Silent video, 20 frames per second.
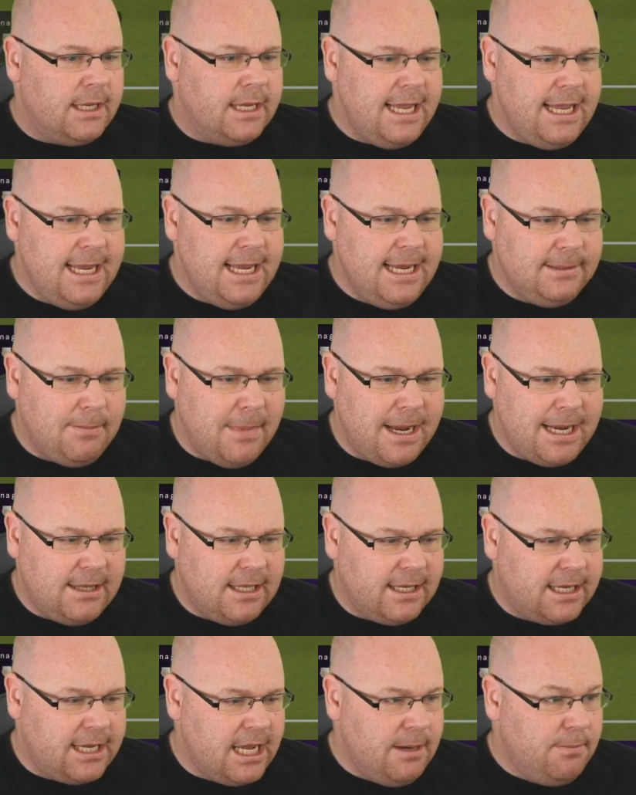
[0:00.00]
He's made
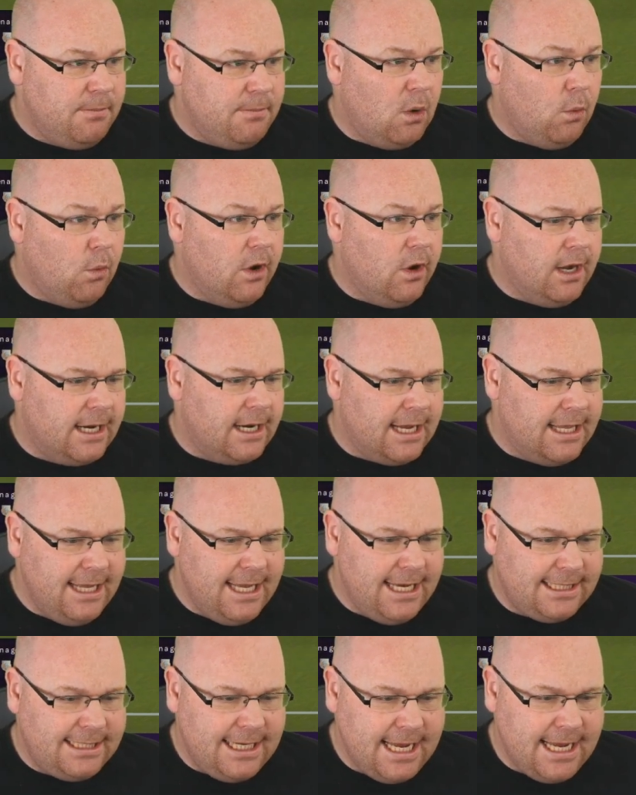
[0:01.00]
the keeper work. And
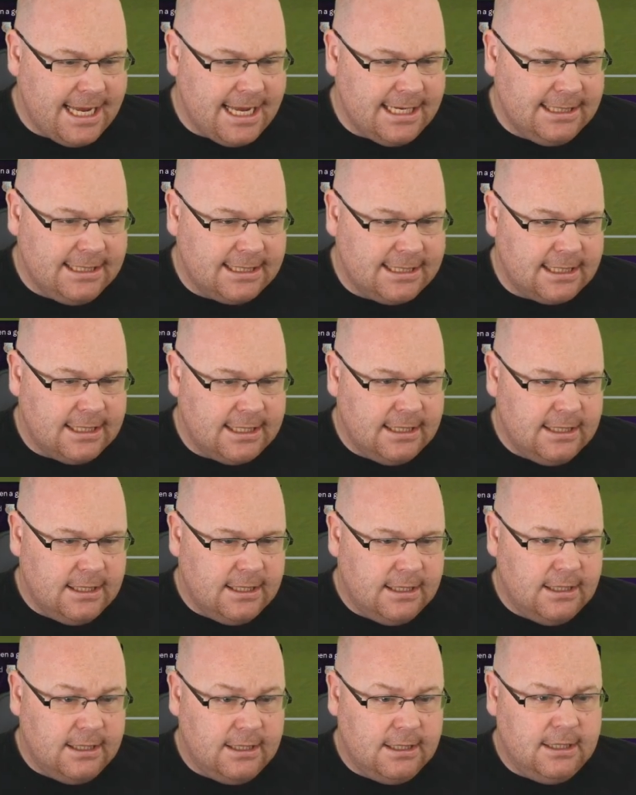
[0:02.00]
this is
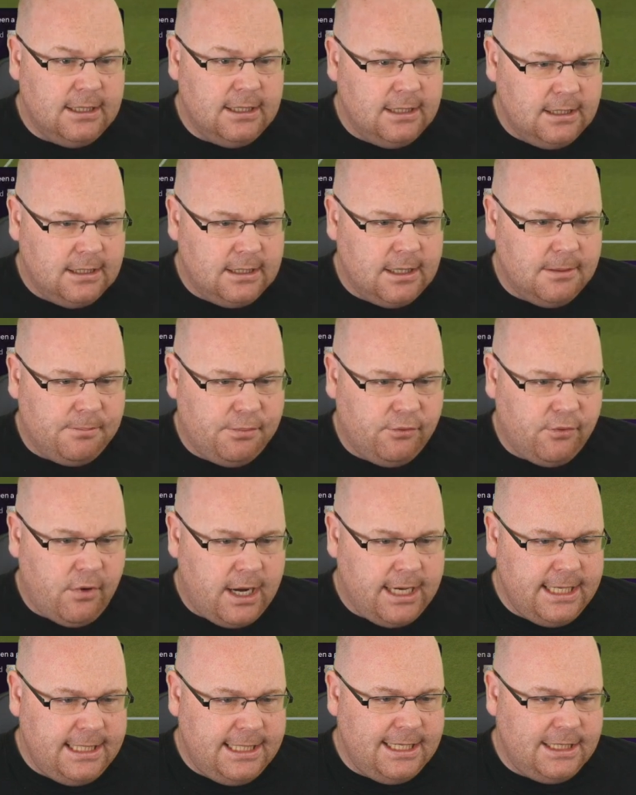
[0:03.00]
the
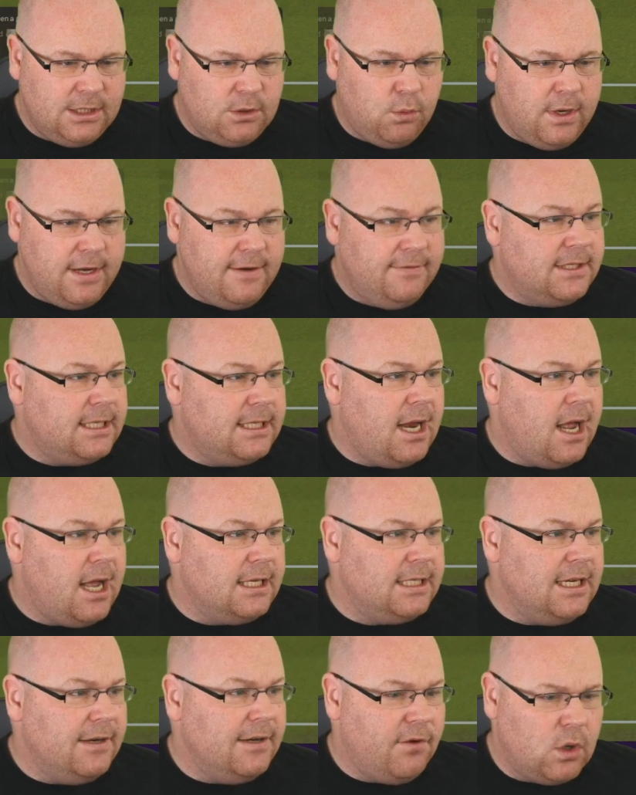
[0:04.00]
brightest we've
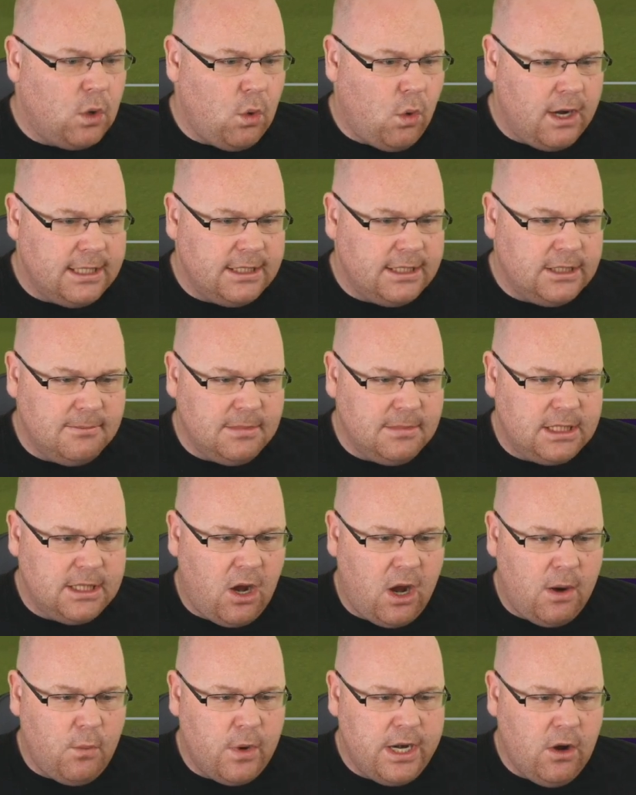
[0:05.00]
started for quite some
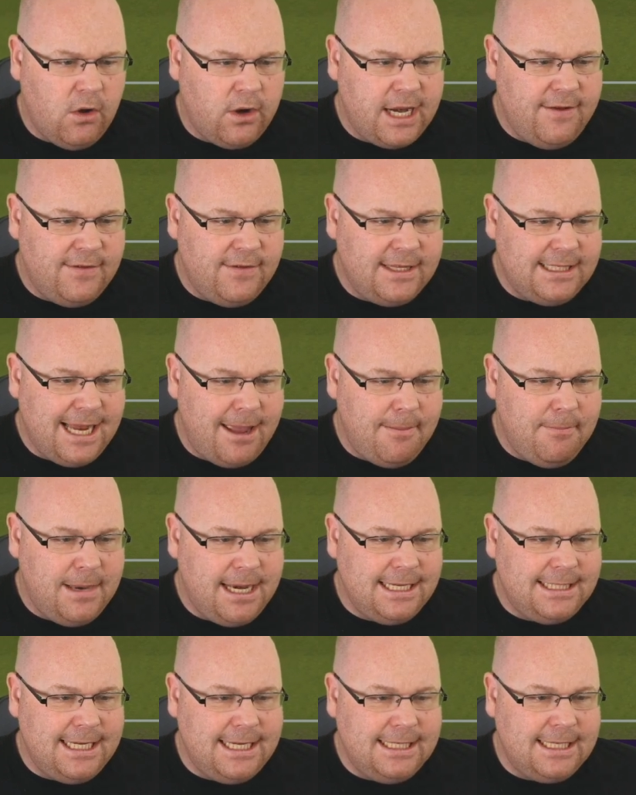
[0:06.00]
time. We're not even 10
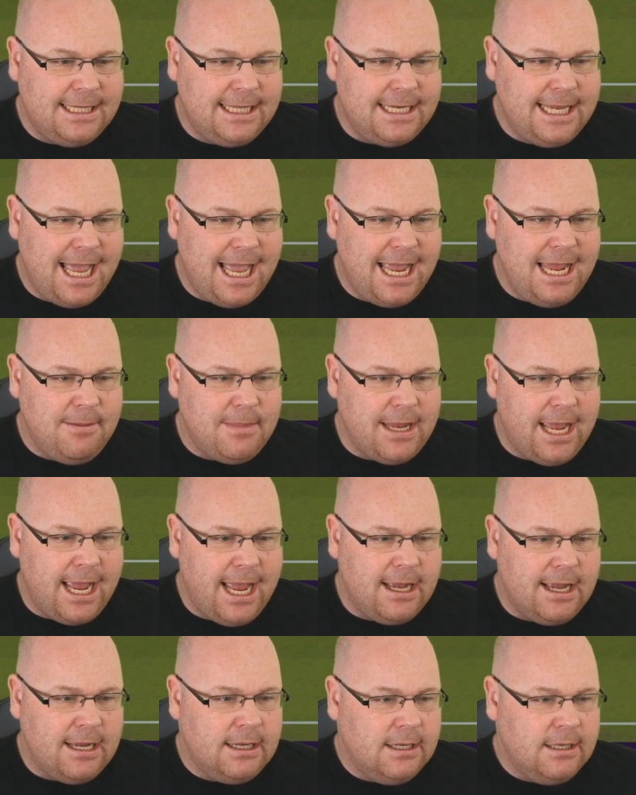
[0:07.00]
minutes into the game
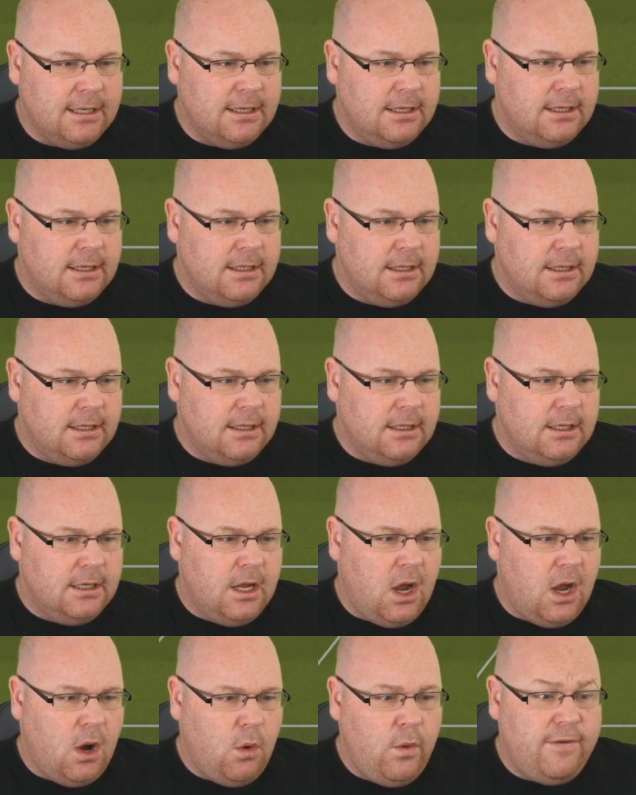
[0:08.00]
yet.
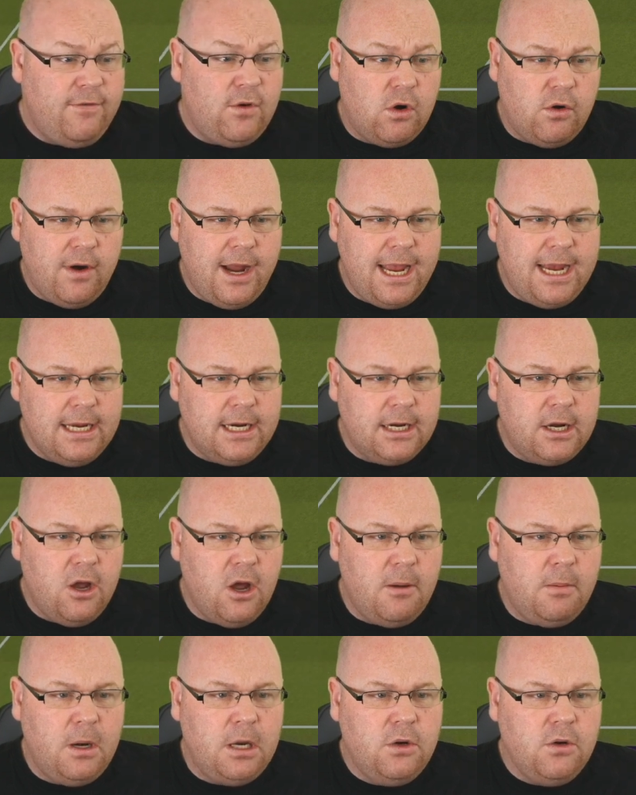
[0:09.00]
And we've created a
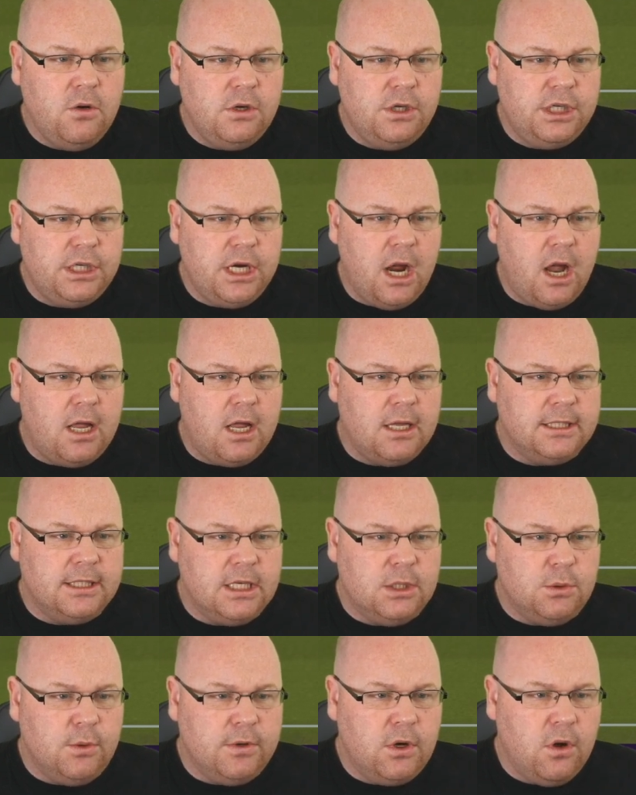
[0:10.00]
couple of good
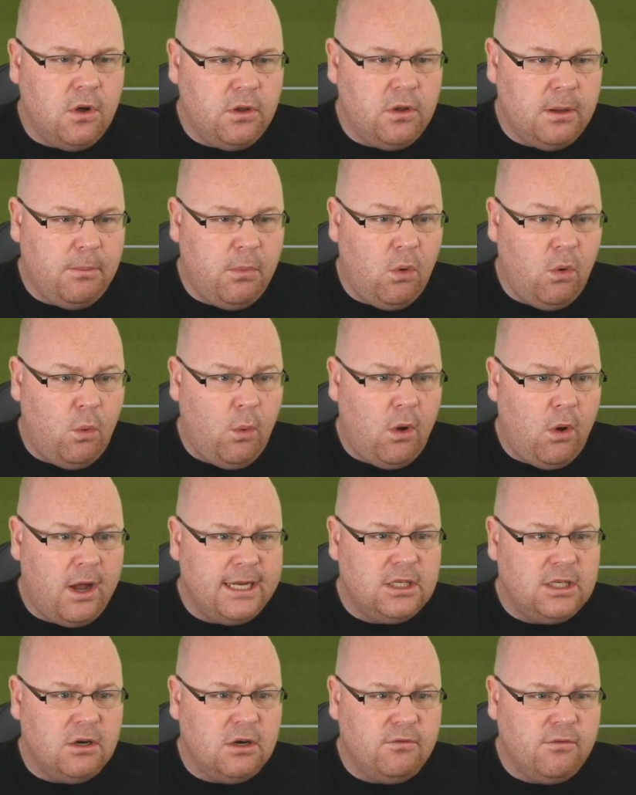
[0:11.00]
chances. We've got the ball
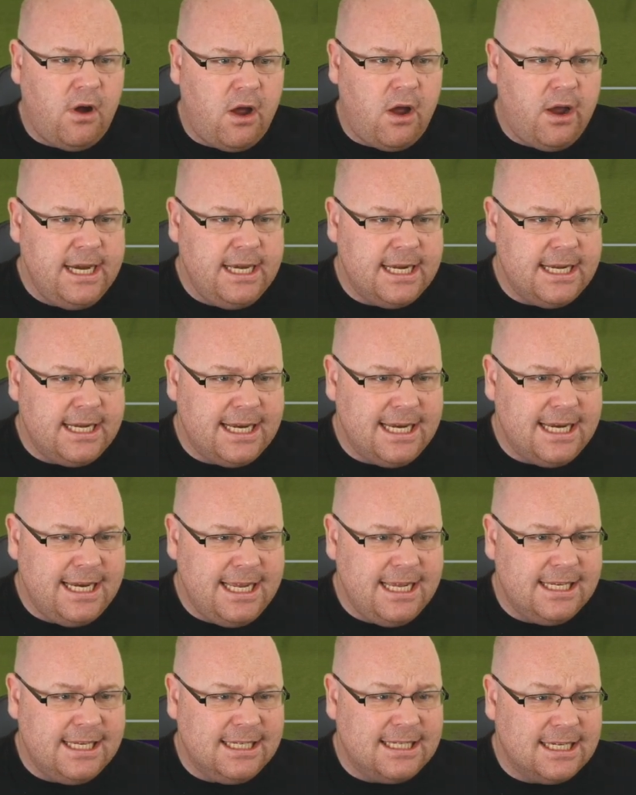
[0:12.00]
wide to Riding, and
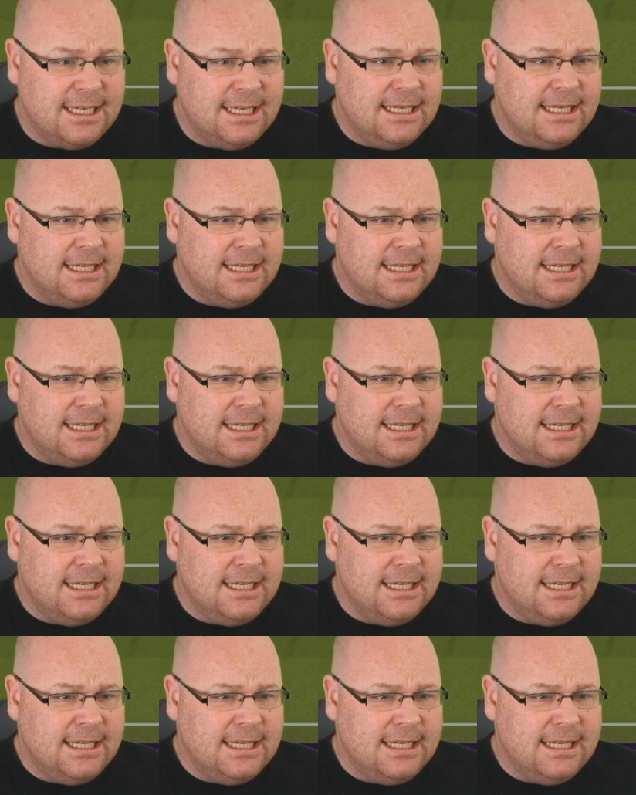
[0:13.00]
he has